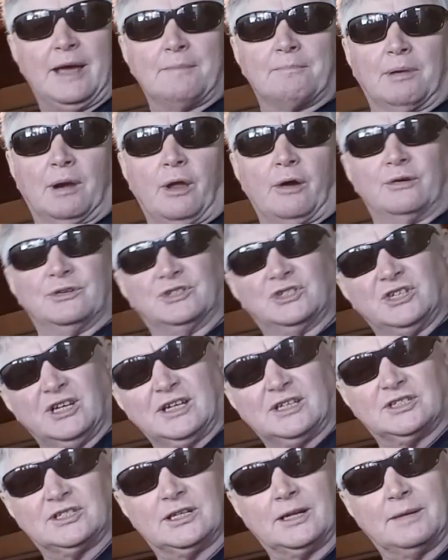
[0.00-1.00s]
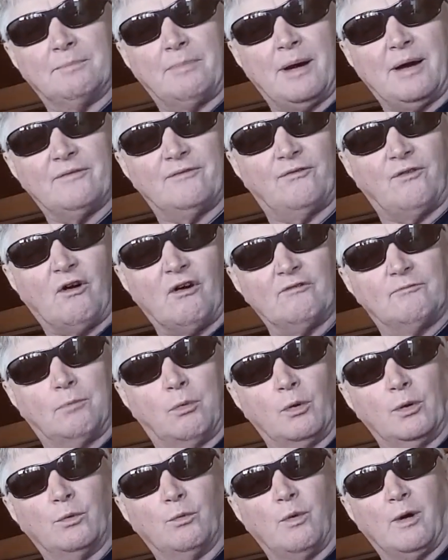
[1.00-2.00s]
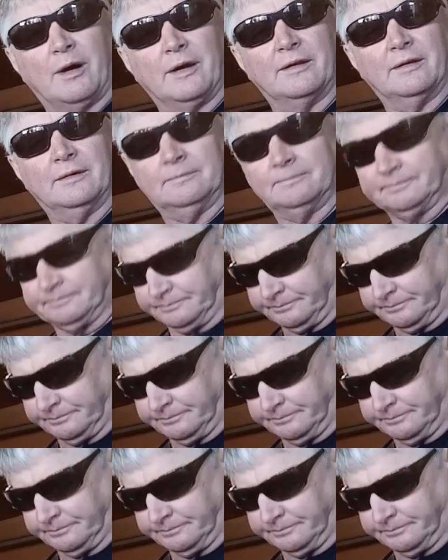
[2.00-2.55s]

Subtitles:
down below 6 and above 5.1.